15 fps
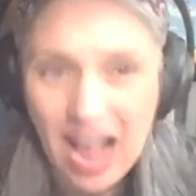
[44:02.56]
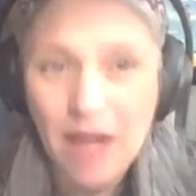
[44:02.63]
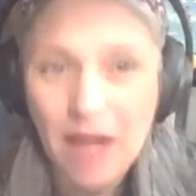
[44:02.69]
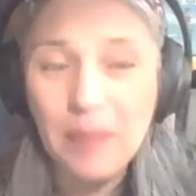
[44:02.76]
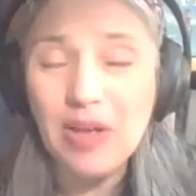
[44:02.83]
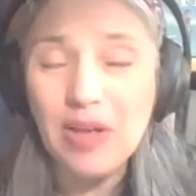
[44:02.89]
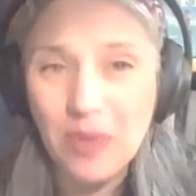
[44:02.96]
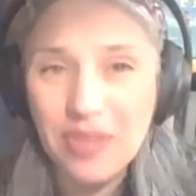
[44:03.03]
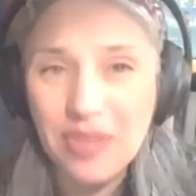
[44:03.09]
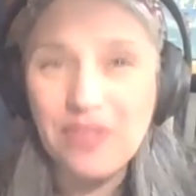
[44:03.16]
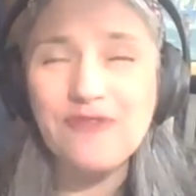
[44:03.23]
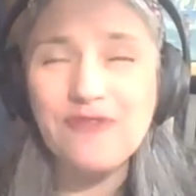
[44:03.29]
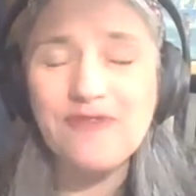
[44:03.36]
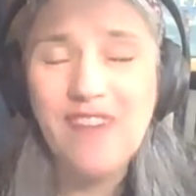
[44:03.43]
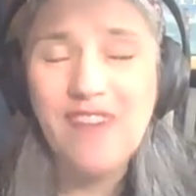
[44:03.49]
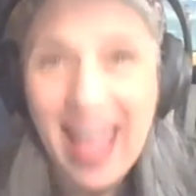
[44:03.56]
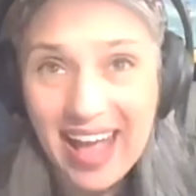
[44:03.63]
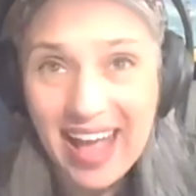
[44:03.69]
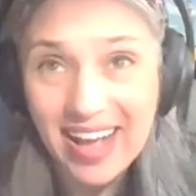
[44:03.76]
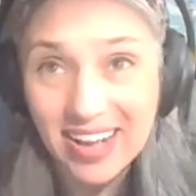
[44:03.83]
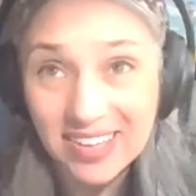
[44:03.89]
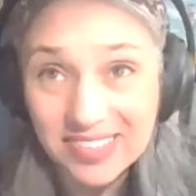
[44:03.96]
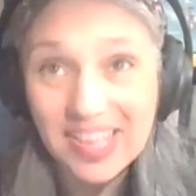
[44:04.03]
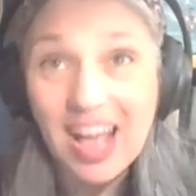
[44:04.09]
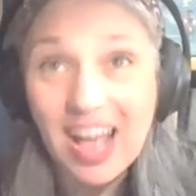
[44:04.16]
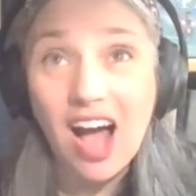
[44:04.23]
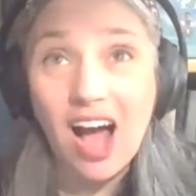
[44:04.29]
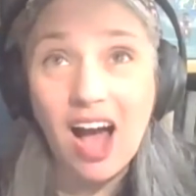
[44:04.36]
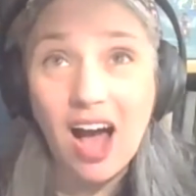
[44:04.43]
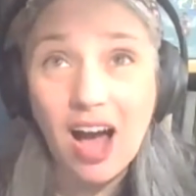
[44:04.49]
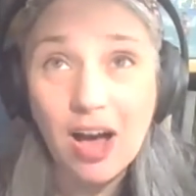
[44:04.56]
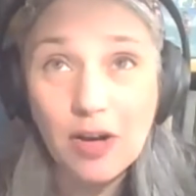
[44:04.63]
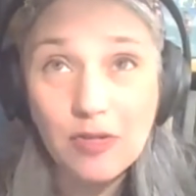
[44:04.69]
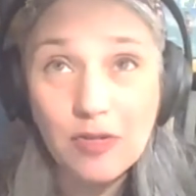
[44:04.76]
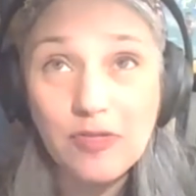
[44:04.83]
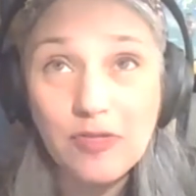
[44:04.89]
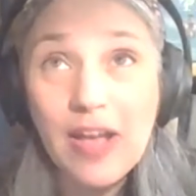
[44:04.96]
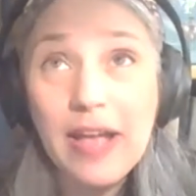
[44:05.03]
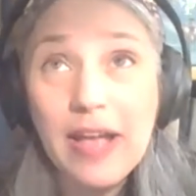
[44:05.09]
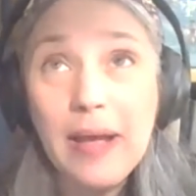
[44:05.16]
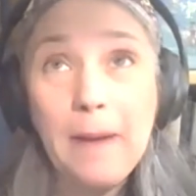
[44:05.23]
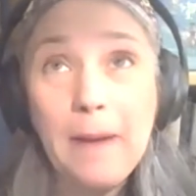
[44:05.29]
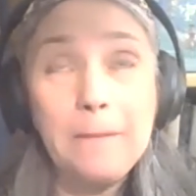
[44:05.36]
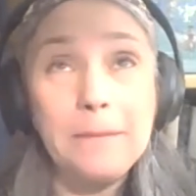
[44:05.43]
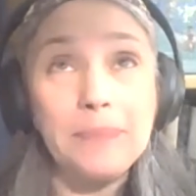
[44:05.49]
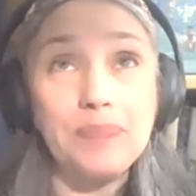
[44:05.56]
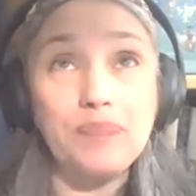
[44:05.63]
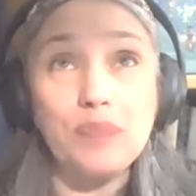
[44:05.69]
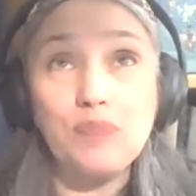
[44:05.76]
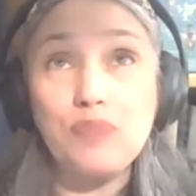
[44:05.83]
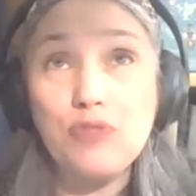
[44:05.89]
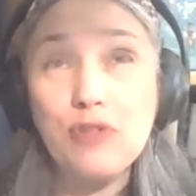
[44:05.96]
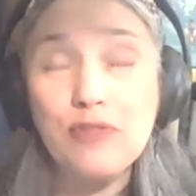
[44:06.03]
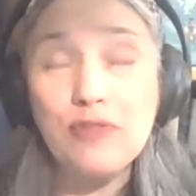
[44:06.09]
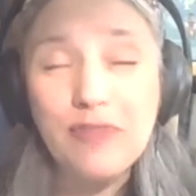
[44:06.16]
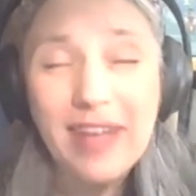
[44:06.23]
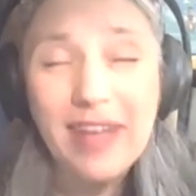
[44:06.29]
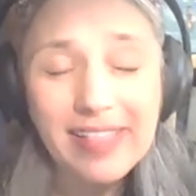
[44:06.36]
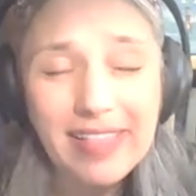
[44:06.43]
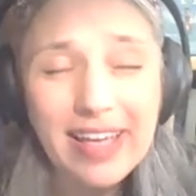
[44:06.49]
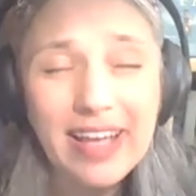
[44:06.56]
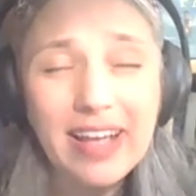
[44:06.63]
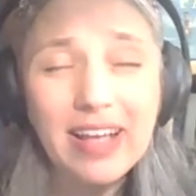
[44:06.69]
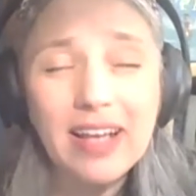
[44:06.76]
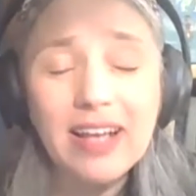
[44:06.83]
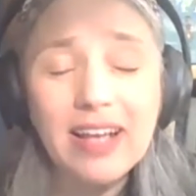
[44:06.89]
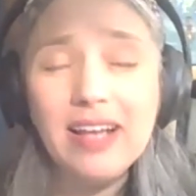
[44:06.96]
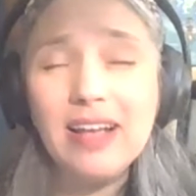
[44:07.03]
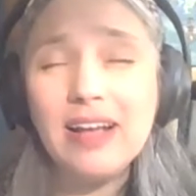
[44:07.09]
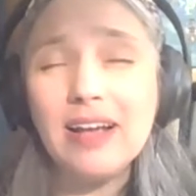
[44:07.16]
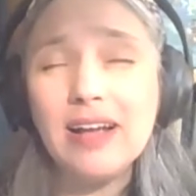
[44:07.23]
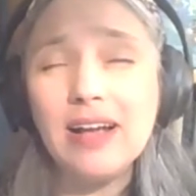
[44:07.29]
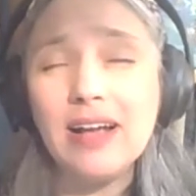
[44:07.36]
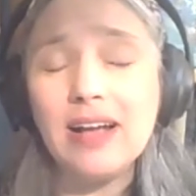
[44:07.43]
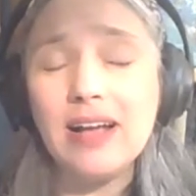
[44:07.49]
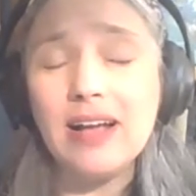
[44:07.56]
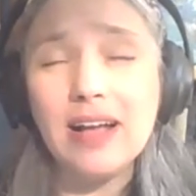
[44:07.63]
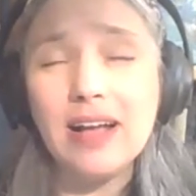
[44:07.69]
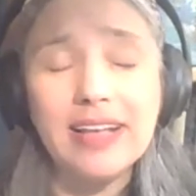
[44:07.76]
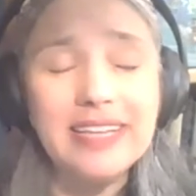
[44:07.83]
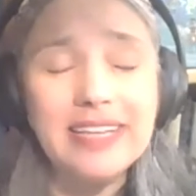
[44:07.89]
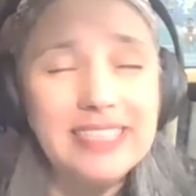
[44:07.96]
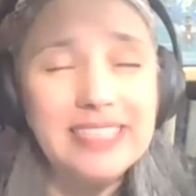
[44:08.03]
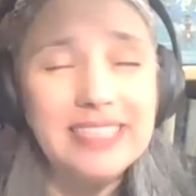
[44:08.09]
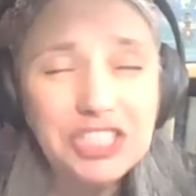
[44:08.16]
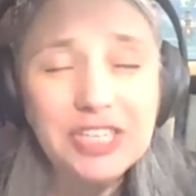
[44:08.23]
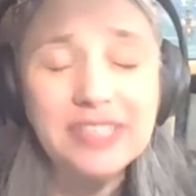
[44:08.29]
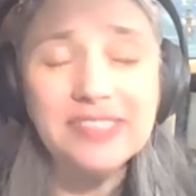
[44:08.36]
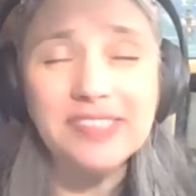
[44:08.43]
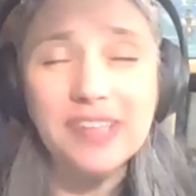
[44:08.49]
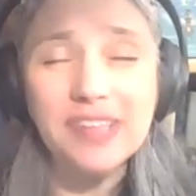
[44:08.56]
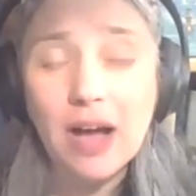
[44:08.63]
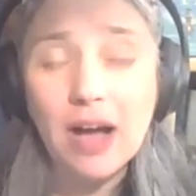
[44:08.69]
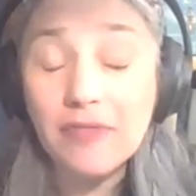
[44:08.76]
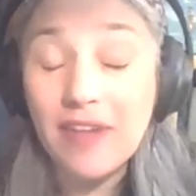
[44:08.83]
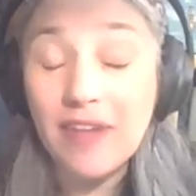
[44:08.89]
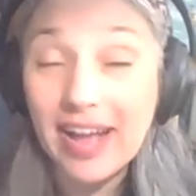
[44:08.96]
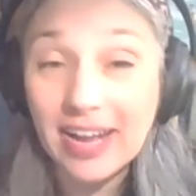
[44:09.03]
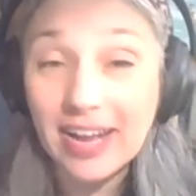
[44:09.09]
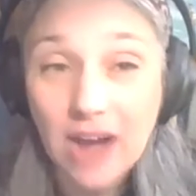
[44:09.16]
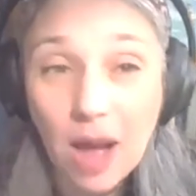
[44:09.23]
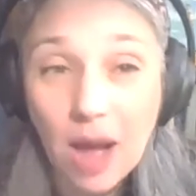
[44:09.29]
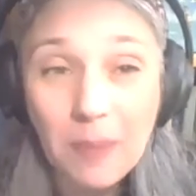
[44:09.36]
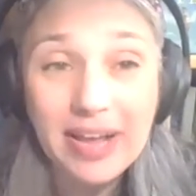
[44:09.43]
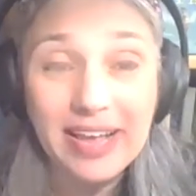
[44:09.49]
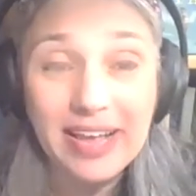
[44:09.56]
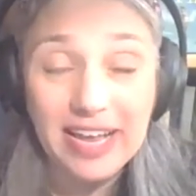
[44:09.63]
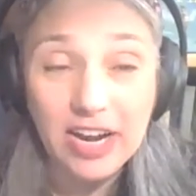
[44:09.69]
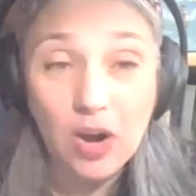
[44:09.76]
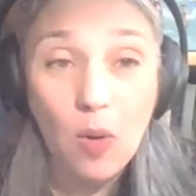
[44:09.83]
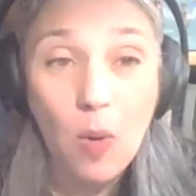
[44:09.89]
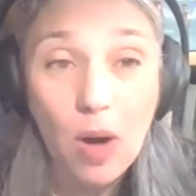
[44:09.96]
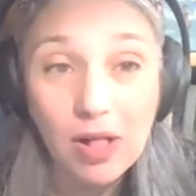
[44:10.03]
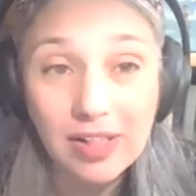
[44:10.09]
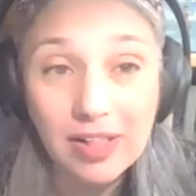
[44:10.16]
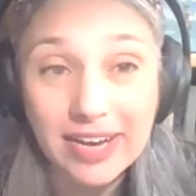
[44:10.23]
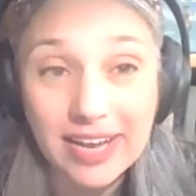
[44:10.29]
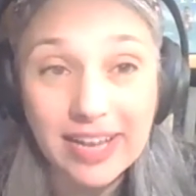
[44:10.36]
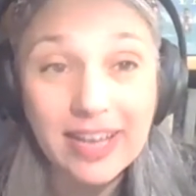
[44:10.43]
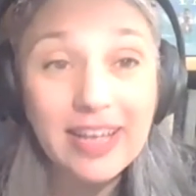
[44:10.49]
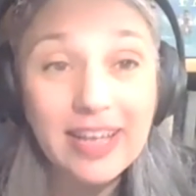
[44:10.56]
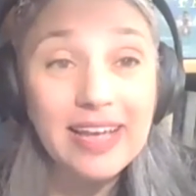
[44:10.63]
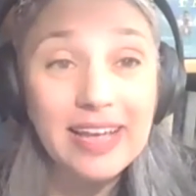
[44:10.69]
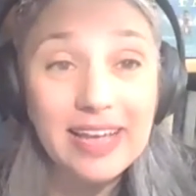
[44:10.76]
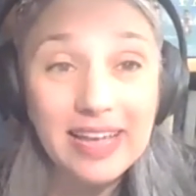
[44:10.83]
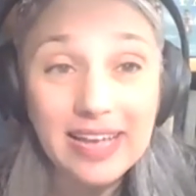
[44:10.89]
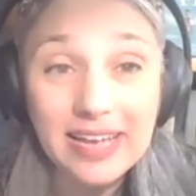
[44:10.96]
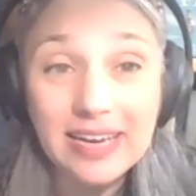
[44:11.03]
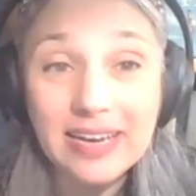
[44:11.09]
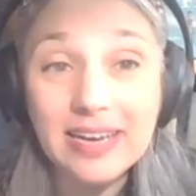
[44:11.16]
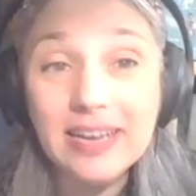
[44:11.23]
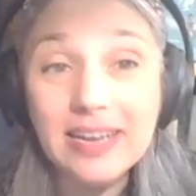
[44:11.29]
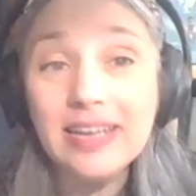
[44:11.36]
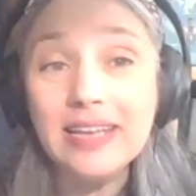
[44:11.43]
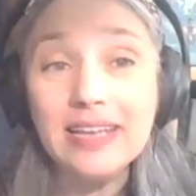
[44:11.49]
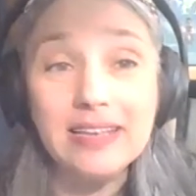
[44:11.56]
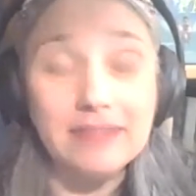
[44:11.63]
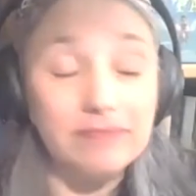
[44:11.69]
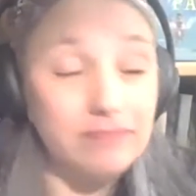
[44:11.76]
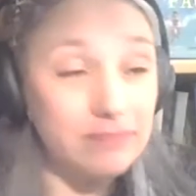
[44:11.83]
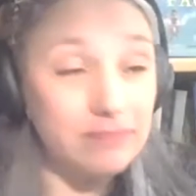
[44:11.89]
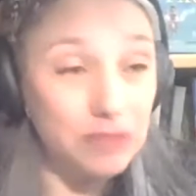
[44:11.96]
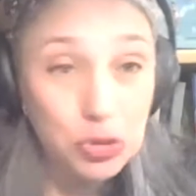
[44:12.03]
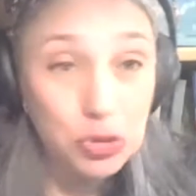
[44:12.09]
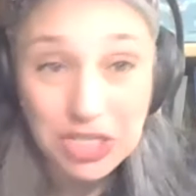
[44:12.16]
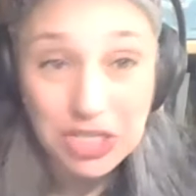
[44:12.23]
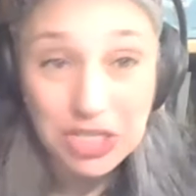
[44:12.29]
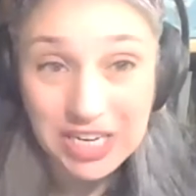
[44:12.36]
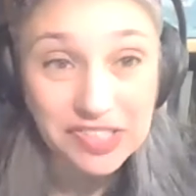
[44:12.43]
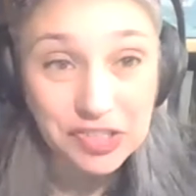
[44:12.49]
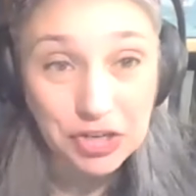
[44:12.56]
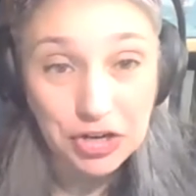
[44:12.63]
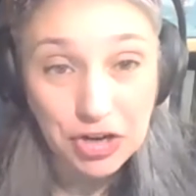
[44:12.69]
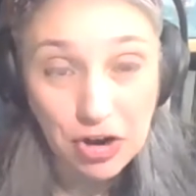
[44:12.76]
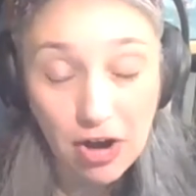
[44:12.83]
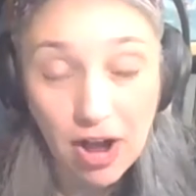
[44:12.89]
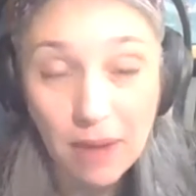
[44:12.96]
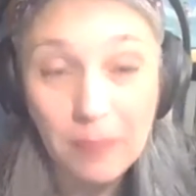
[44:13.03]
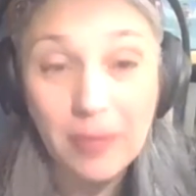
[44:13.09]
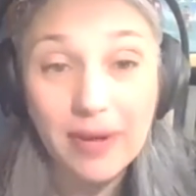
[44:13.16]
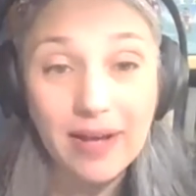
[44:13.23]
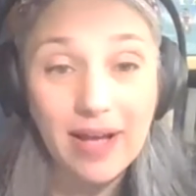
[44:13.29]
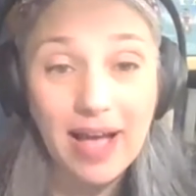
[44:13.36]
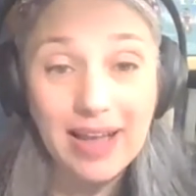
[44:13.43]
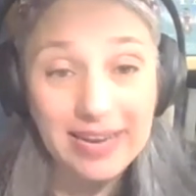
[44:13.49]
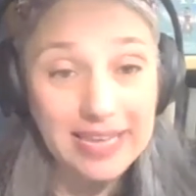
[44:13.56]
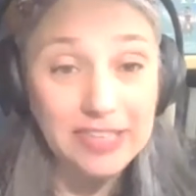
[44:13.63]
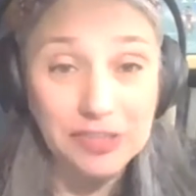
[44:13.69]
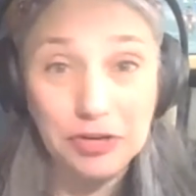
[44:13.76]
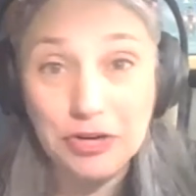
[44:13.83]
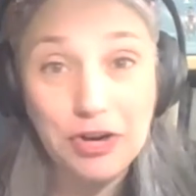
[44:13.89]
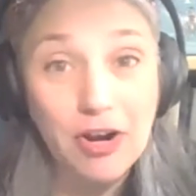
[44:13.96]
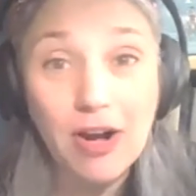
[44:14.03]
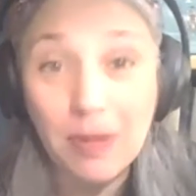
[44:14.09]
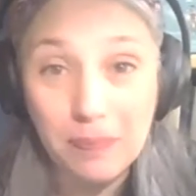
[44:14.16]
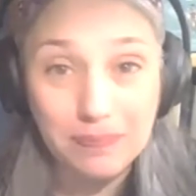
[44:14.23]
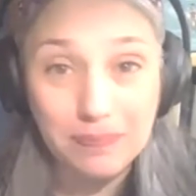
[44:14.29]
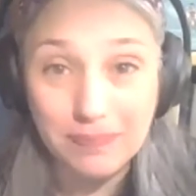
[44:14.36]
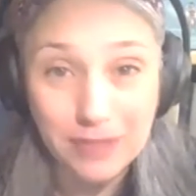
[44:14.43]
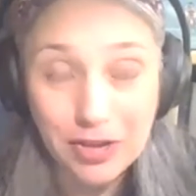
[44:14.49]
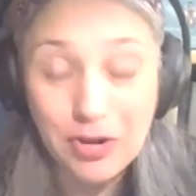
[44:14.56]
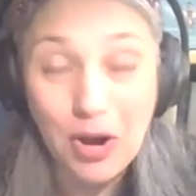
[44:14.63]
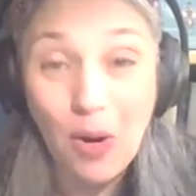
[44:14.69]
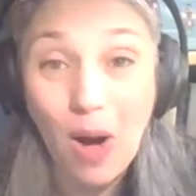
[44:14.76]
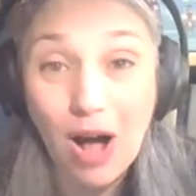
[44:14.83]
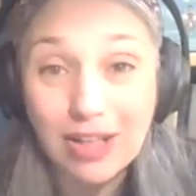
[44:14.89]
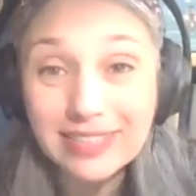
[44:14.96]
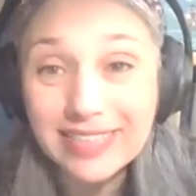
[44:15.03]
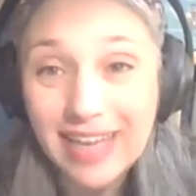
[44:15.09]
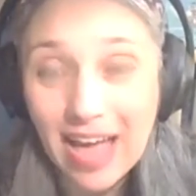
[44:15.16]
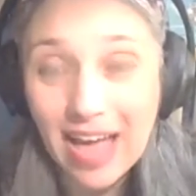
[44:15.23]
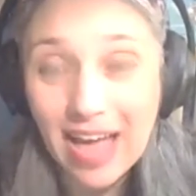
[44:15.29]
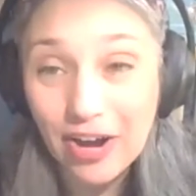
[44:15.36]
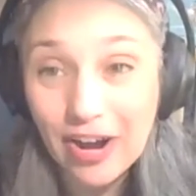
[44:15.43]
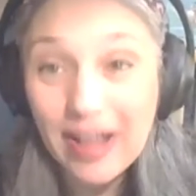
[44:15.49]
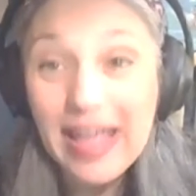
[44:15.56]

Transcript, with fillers: I mean, with fangs of prevailing uh, conditions of economic inequality in Jewish Eastern Europe and mm-hmm. Eastern Europe, you know, altogether.